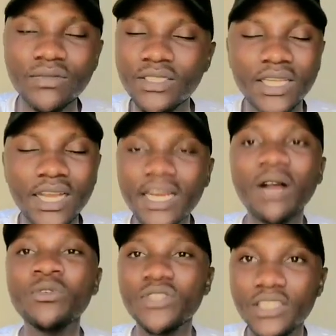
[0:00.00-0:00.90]
they
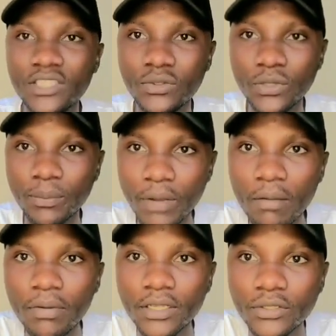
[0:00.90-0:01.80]
announce it to the
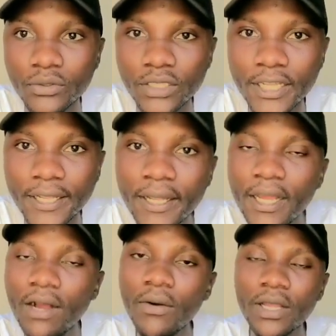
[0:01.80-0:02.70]
public to say
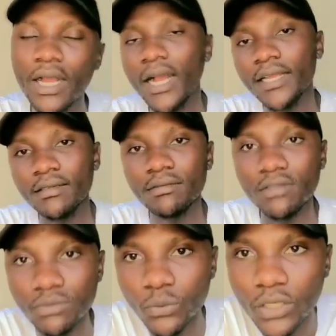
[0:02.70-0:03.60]
okay
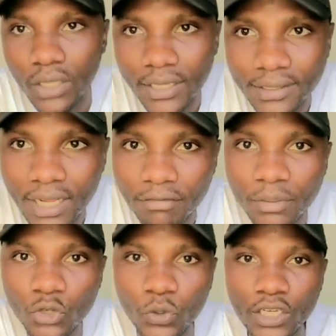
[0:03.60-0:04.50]
and we as
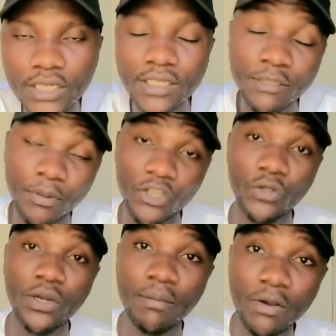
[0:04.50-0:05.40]
government we need this
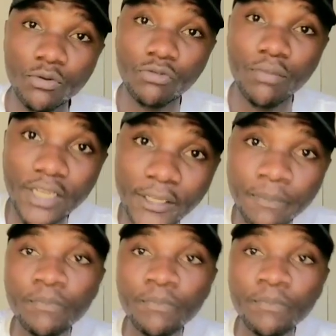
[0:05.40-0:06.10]
particular amount of money